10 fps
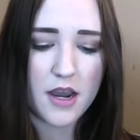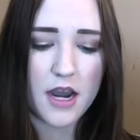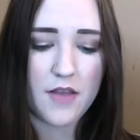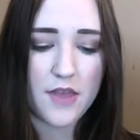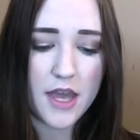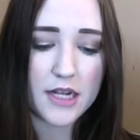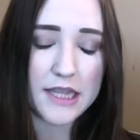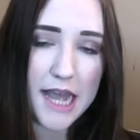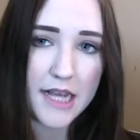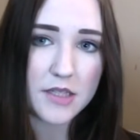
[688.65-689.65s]
And then
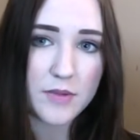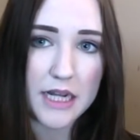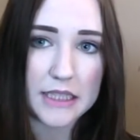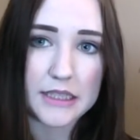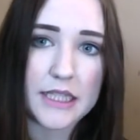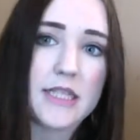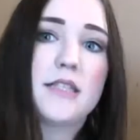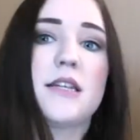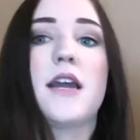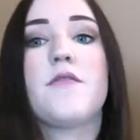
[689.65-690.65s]
last but not
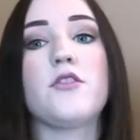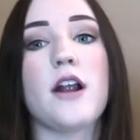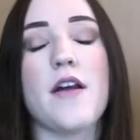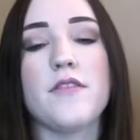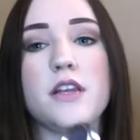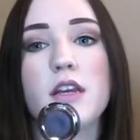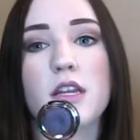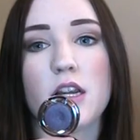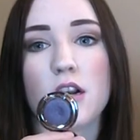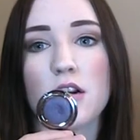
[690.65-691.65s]
least, I have Gravity in
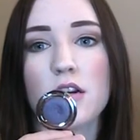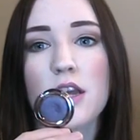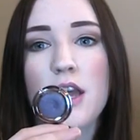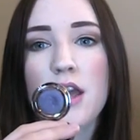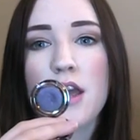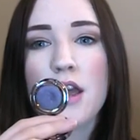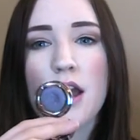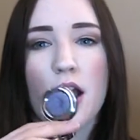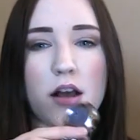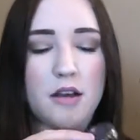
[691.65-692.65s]
here.
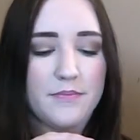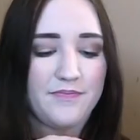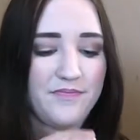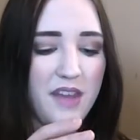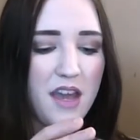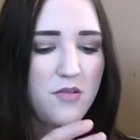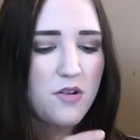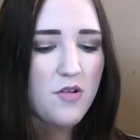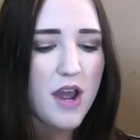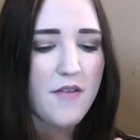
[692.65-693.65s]
I don't
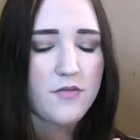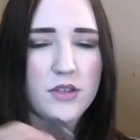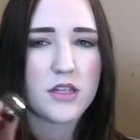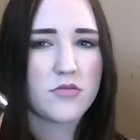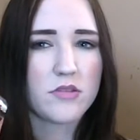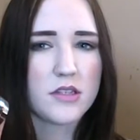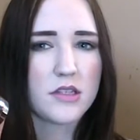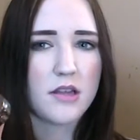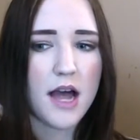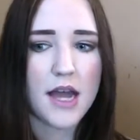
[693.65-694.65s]
know, I haven't really used this a
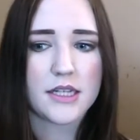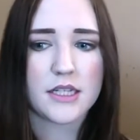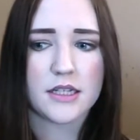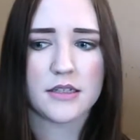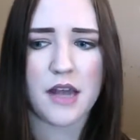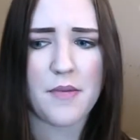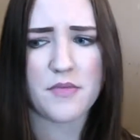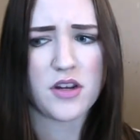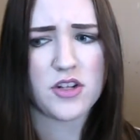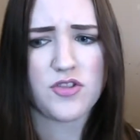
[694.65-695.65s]
lot. I'm
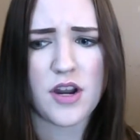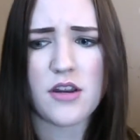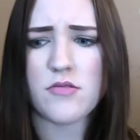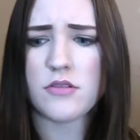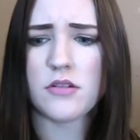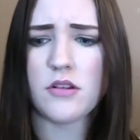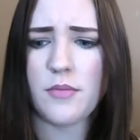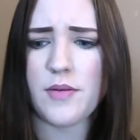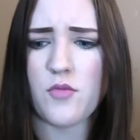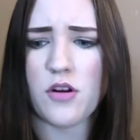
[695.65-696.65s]
going to try to use it a little
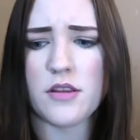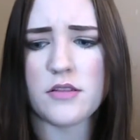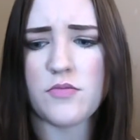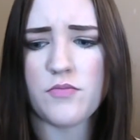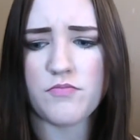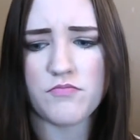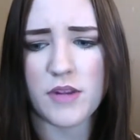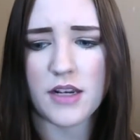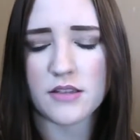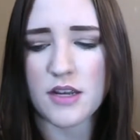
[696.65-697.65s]
bit more this
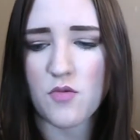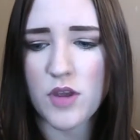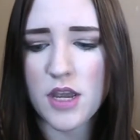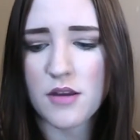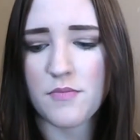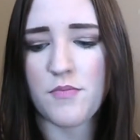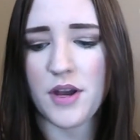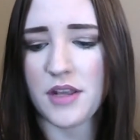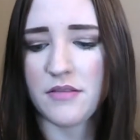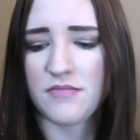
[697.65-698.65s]
next like week,
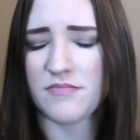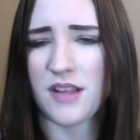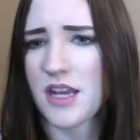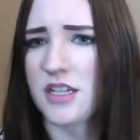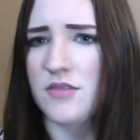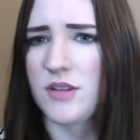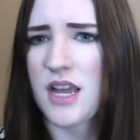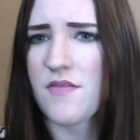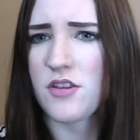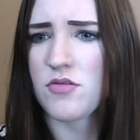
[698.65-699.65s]
but I just really
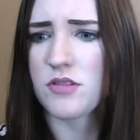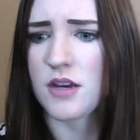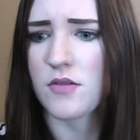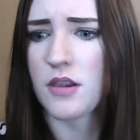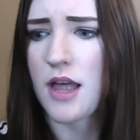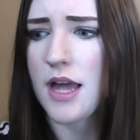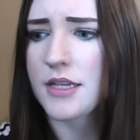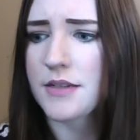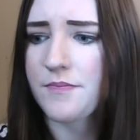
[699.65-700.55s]
haven't used that one a lot.